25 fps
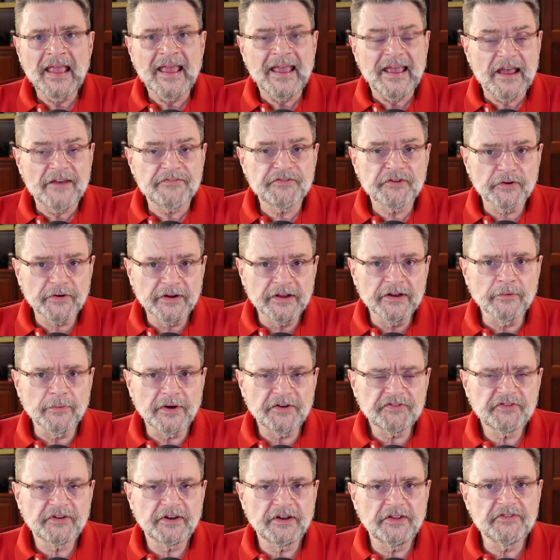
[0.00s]
If you're
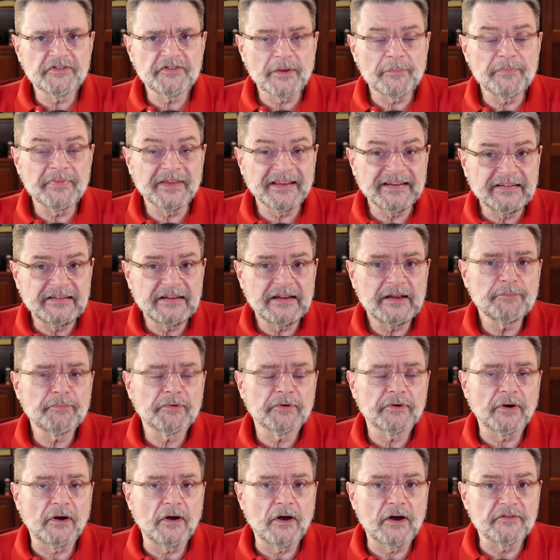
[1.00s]
interested in something
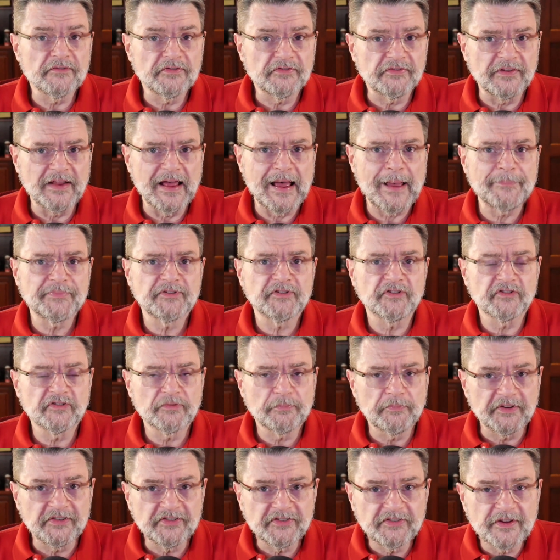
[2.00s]
deeper on flops
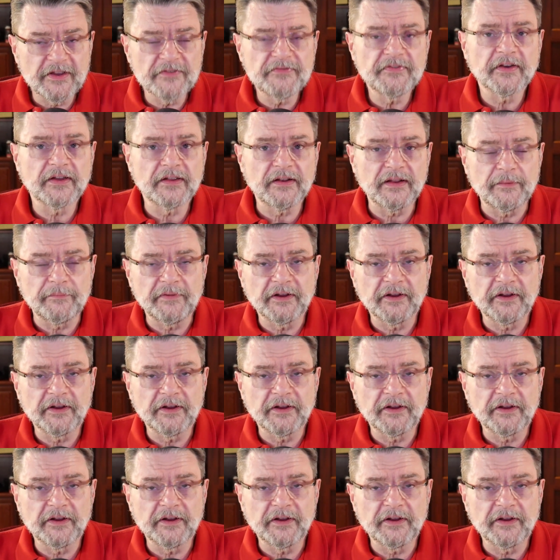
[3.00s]
specifically,